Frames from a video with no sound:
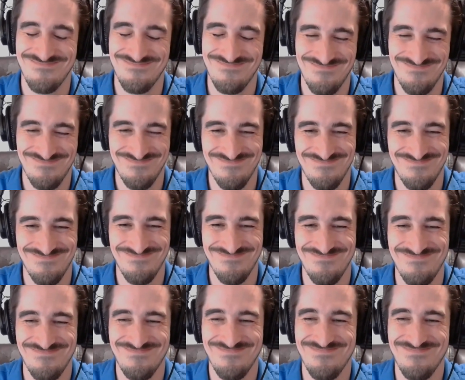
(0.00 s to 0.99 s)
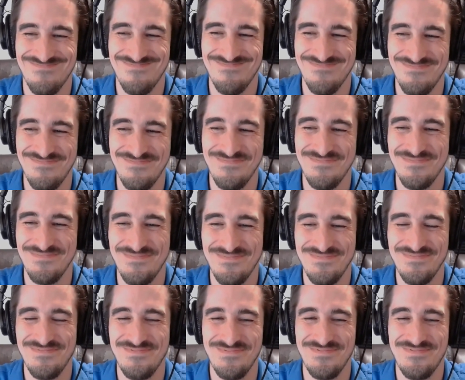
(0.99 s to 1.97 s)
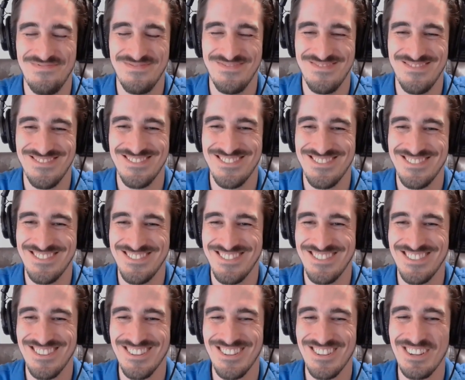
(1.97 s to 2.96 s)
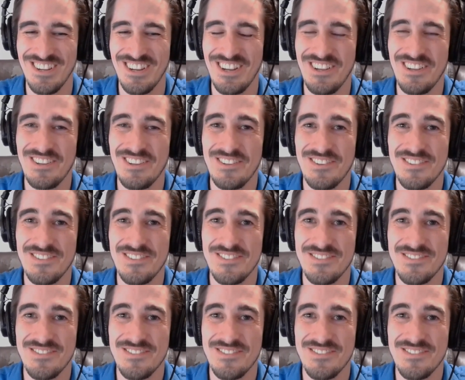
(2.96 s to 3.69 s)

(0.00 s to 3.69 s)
(silent)